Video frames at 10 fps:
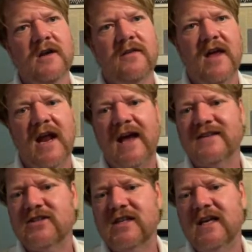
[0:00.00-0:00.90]
that
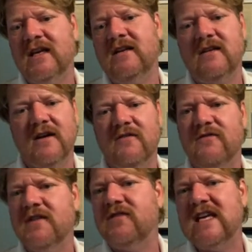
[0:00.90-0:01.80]
has 10 to
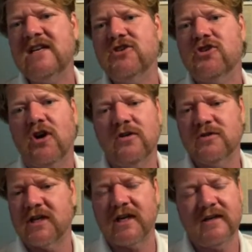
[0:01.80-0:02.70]
15 stalls
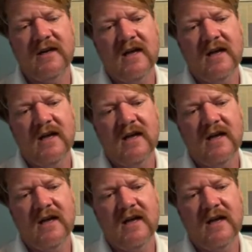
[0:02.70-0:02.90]
in it,